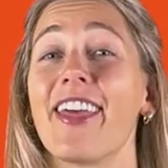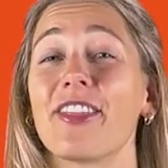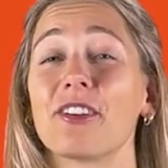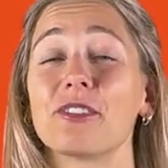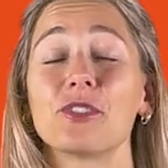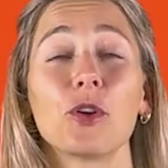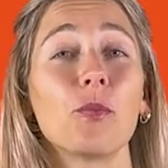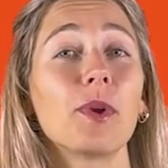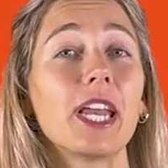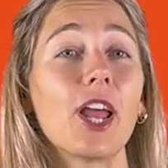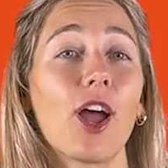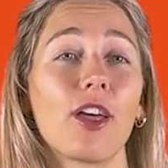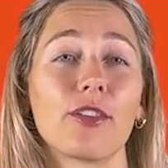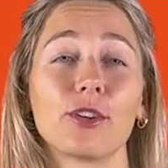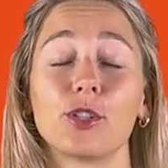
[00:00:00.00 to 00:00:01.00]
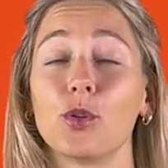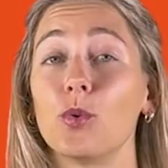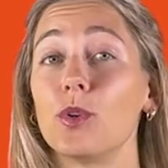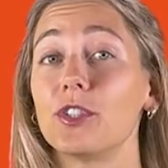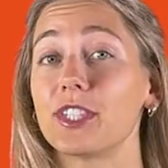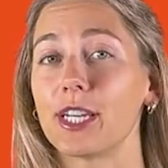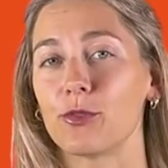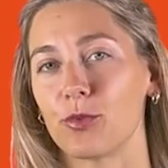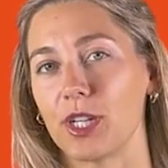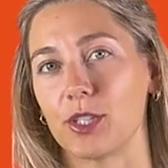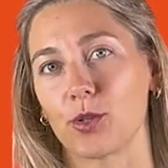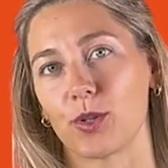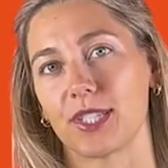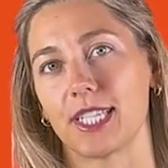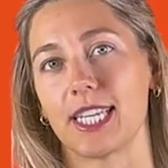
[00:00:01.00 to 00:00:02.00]
There are so many other tools and
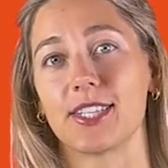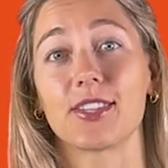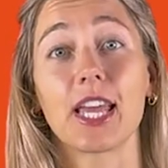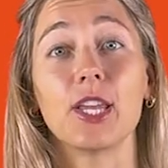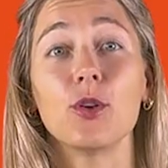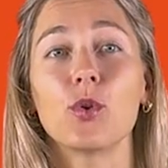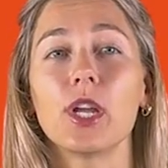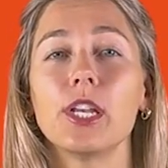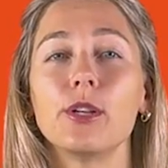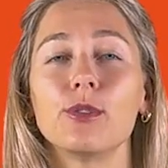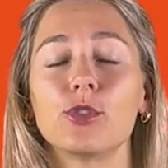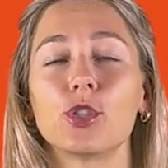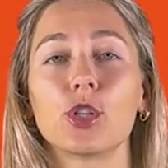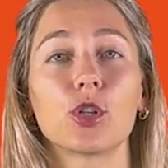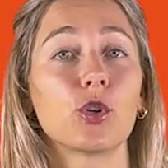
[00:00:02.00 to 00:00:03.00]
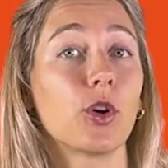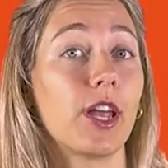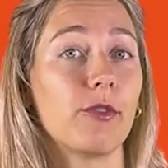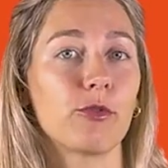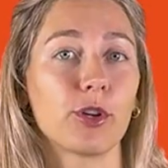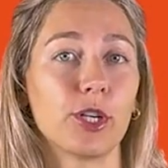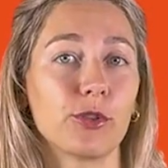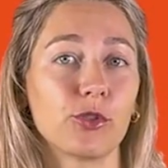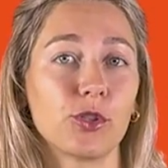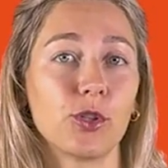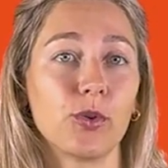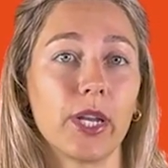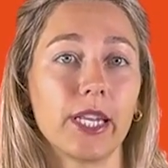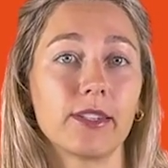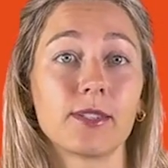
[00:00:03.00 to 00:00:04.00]
resources that you can use to create for your
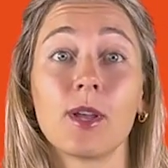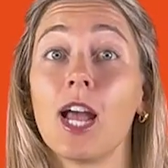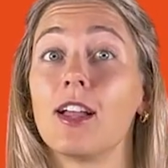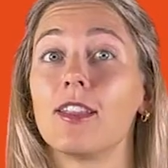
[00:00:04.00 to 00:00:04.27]
students,